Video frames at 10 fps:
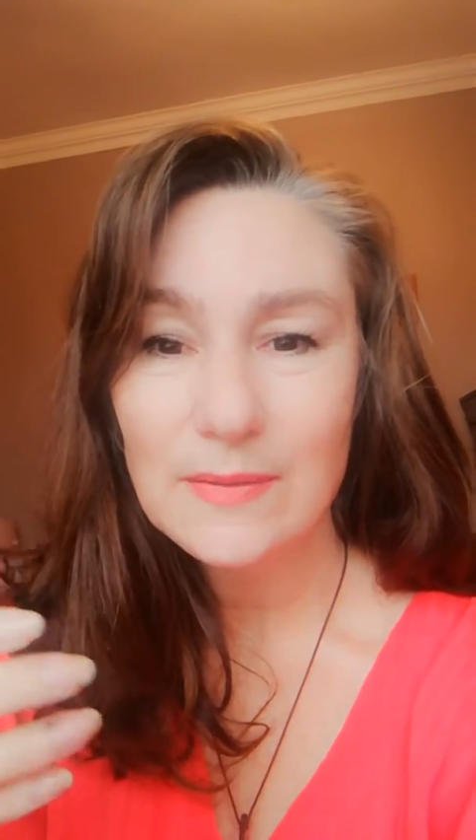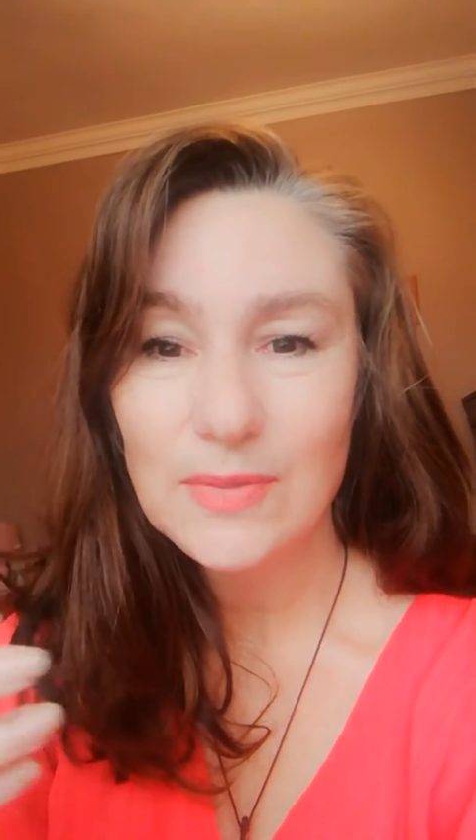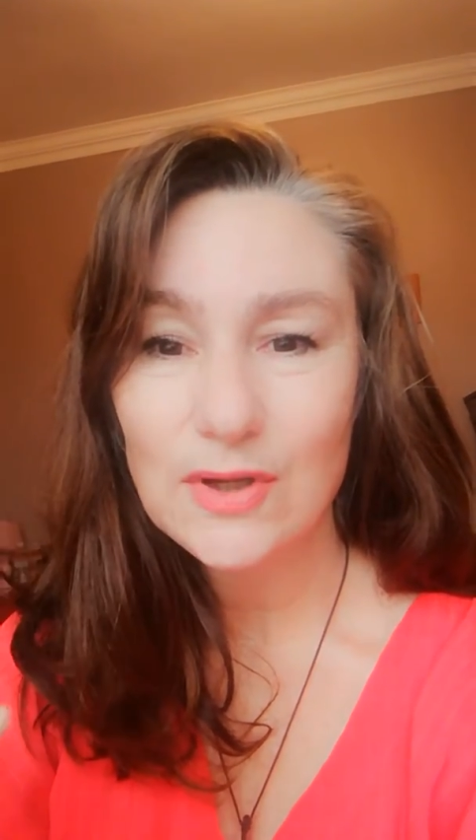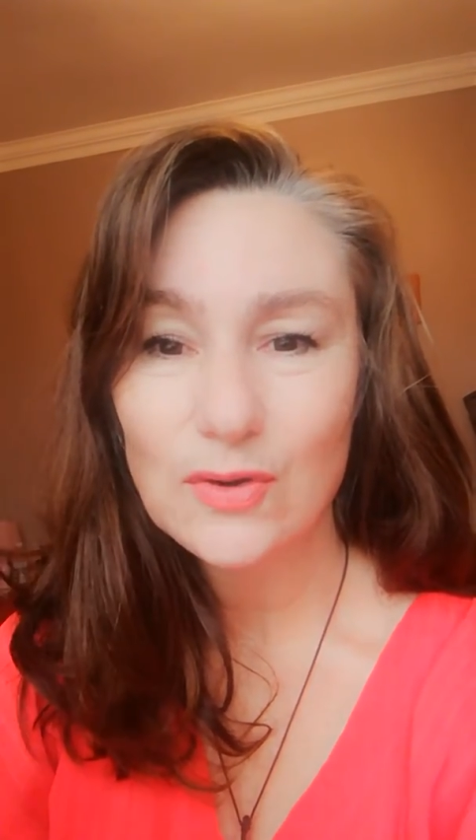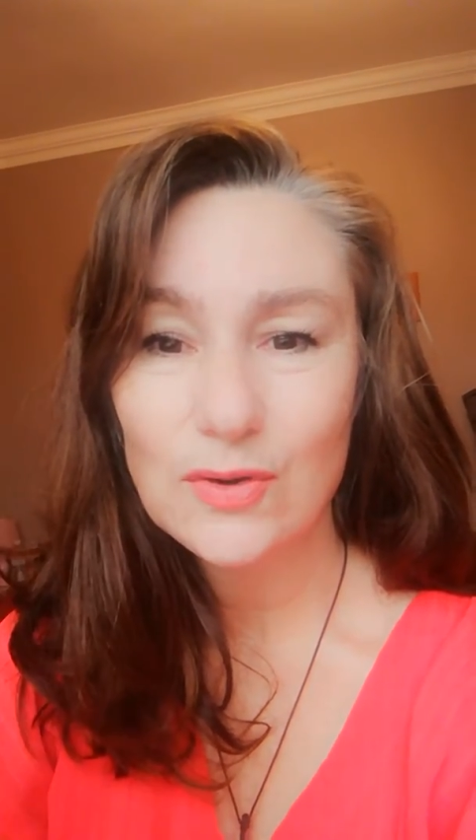
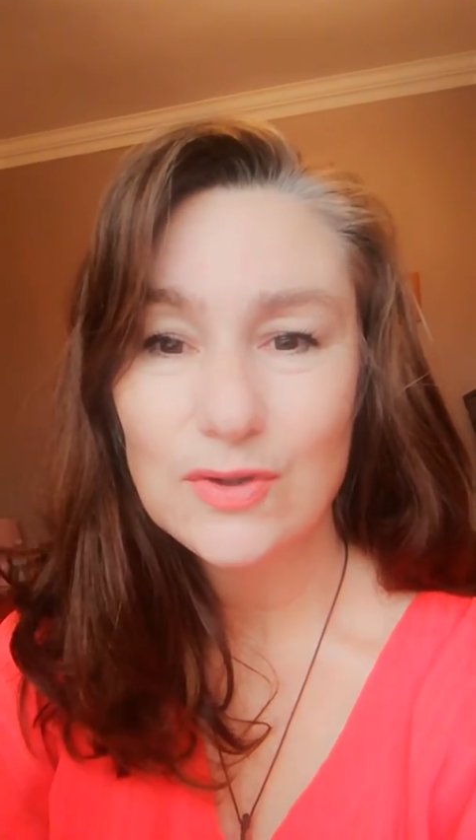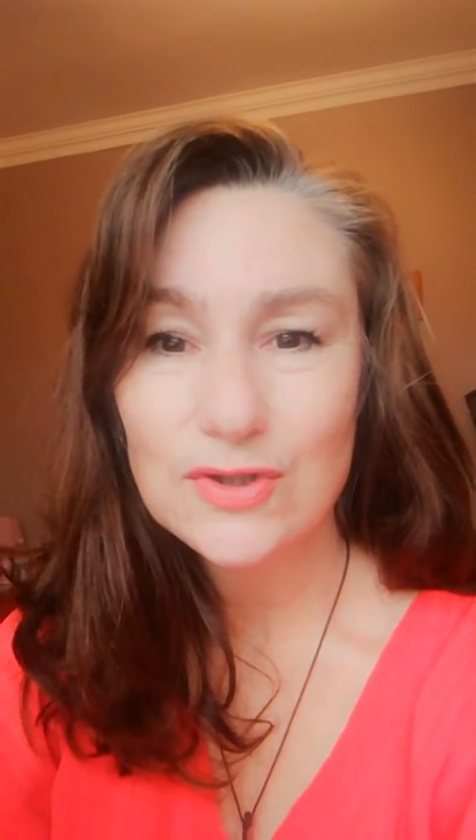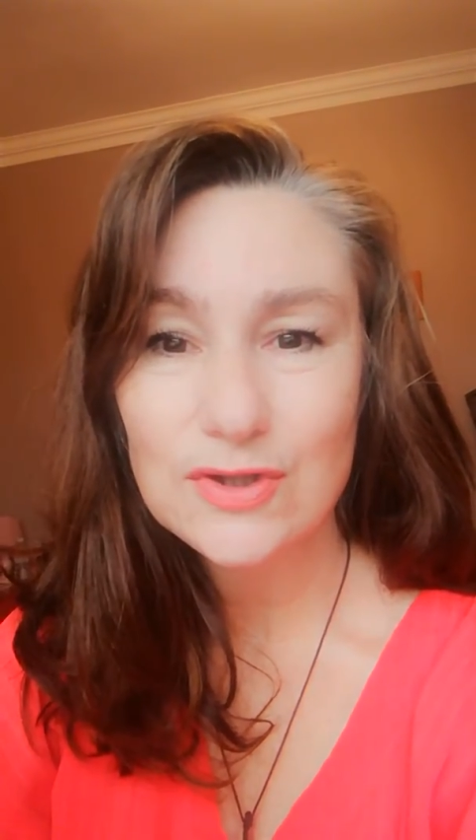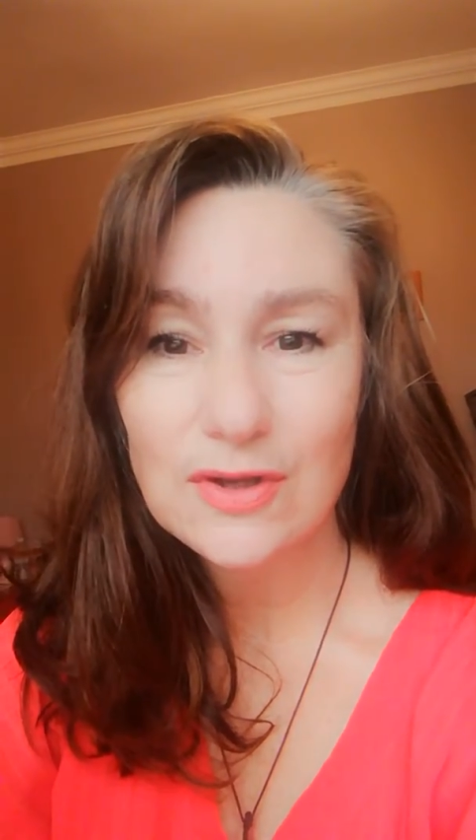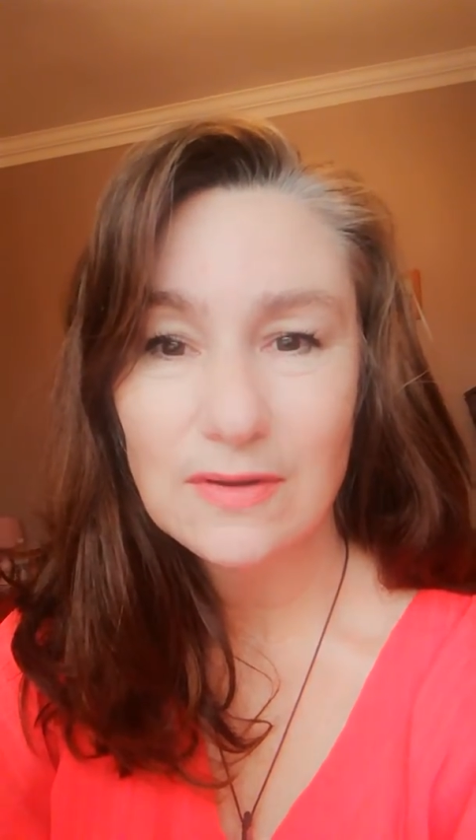
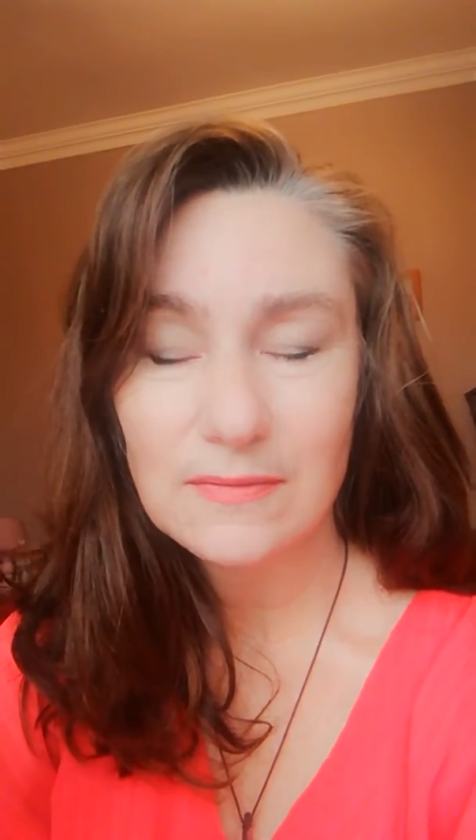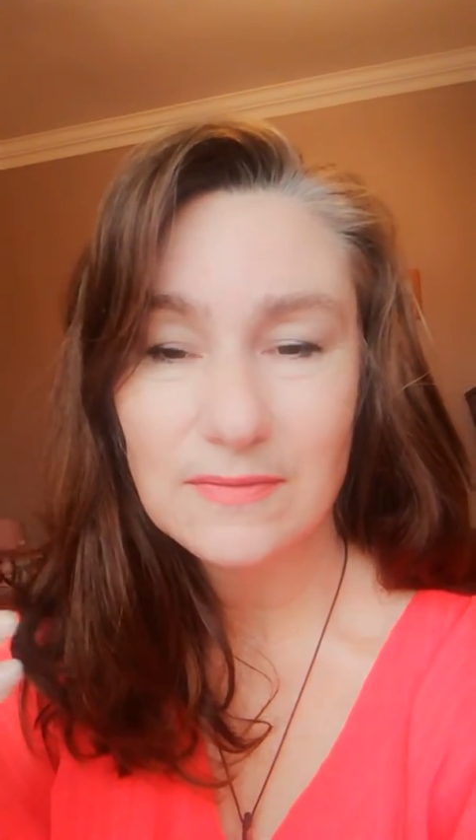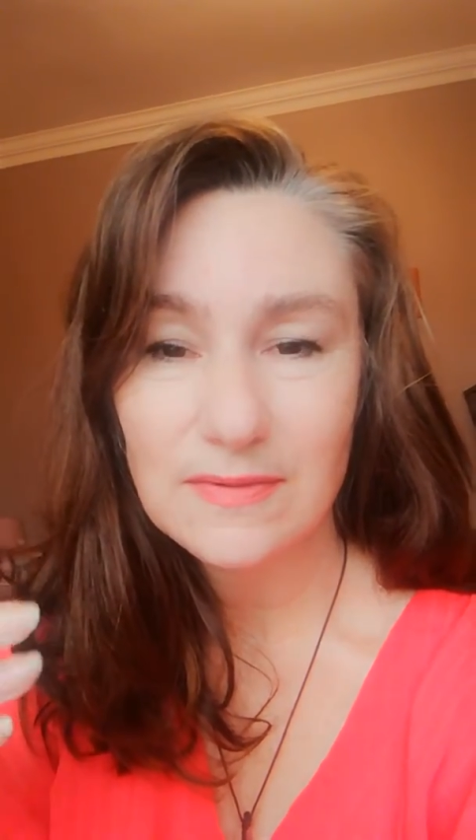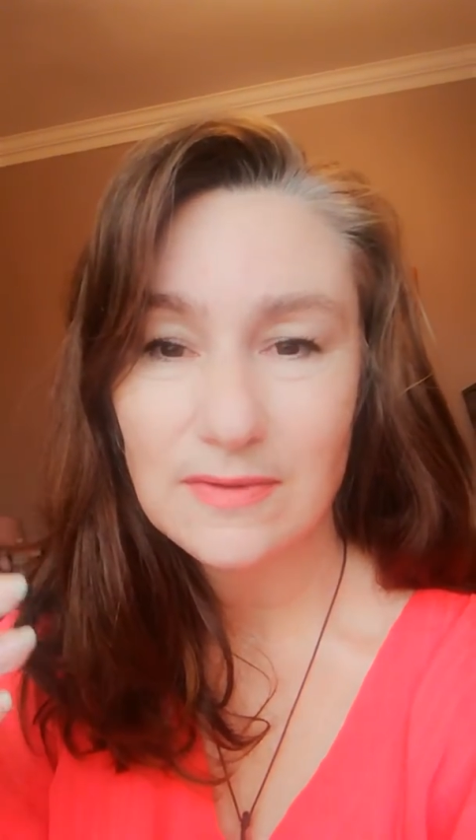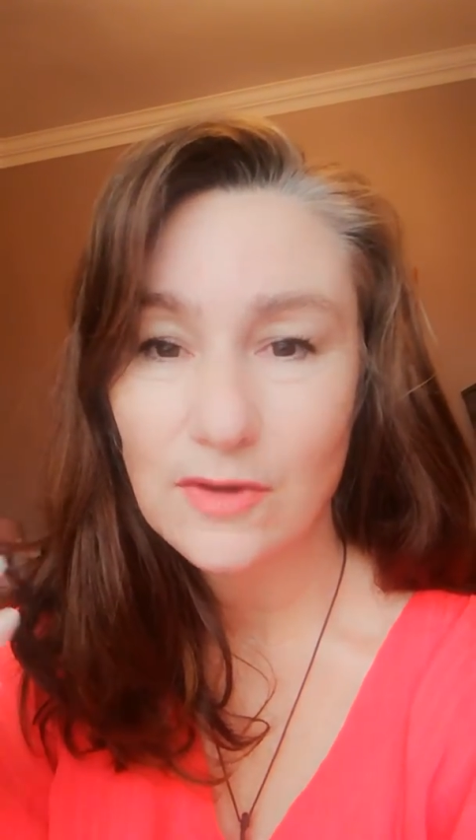Because
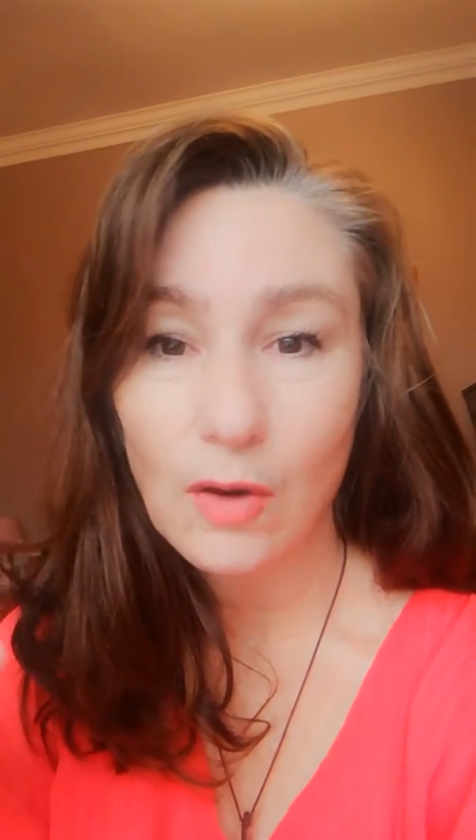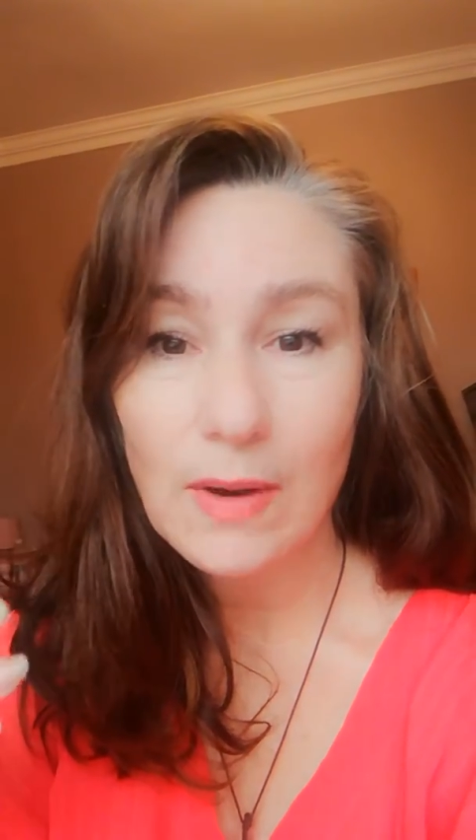no